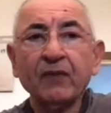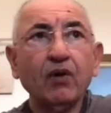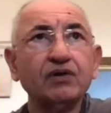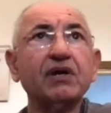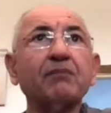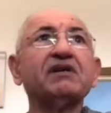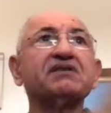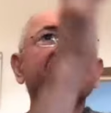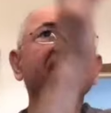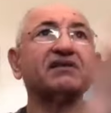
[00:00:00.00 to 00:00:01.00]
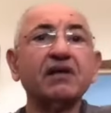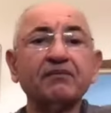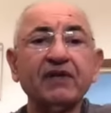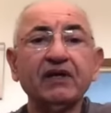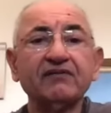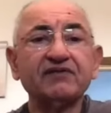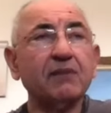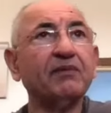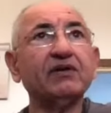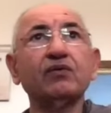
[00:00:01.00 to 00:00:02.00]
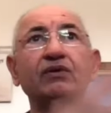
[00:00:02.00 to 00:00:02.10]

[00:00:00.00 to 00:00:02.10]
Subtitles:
or somebody says something, somebody who